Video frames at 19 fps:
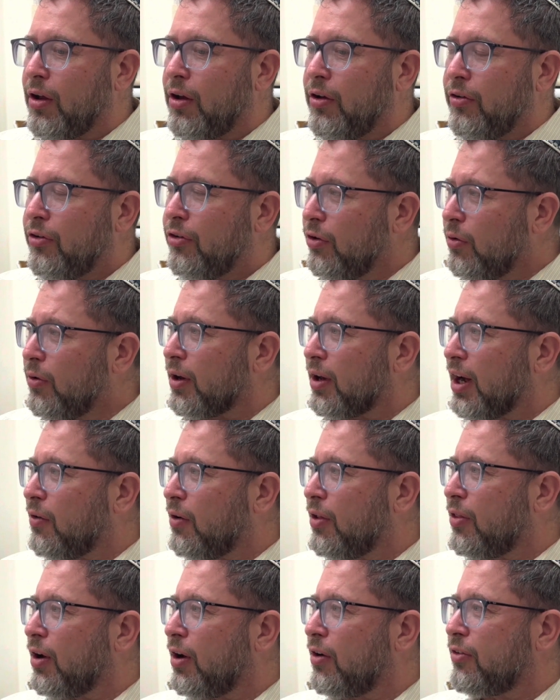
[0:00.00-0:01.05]
do it? How
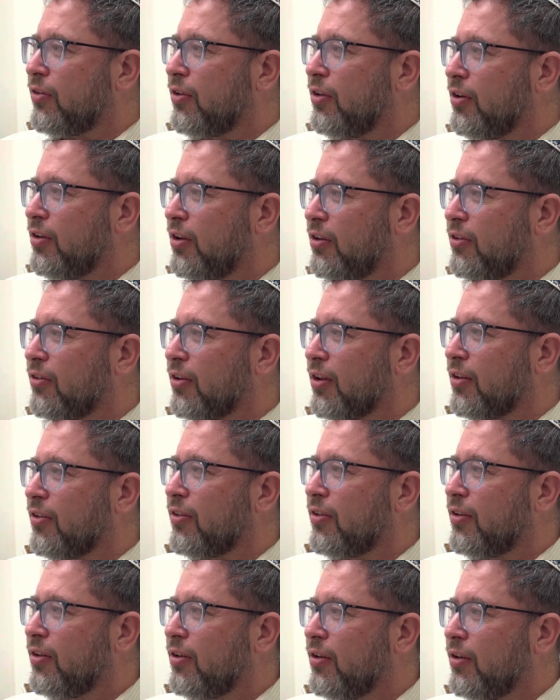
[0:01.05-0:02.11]
else can you teach
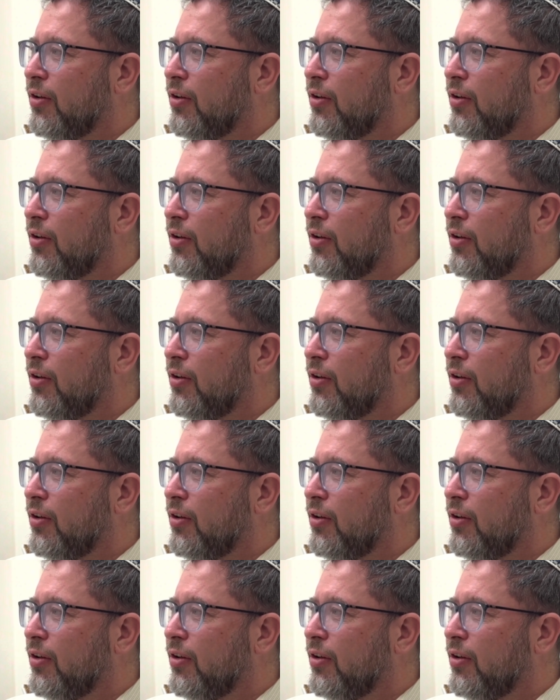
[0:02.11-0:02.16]
things?